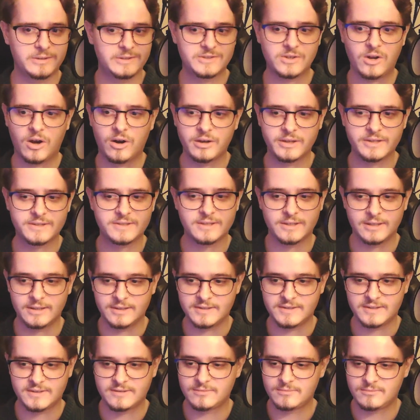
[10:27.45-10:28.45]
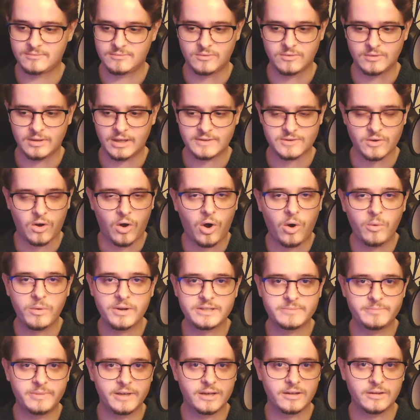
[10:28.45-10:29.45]
This artist has
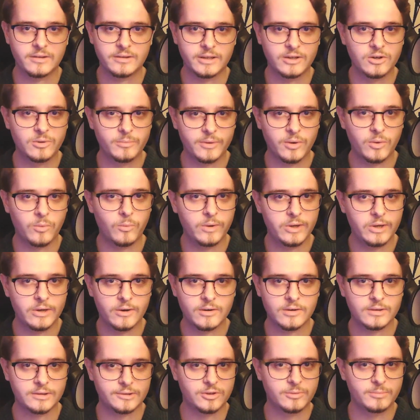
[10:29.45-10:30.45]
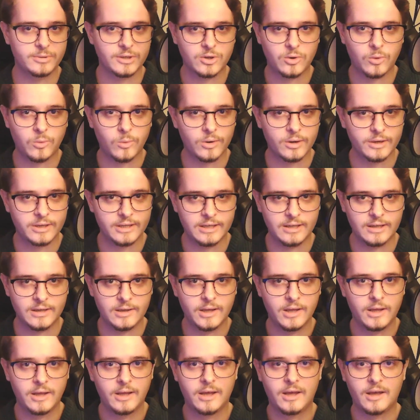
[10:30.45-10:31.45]
always been a little bit weird, a little bit quirky,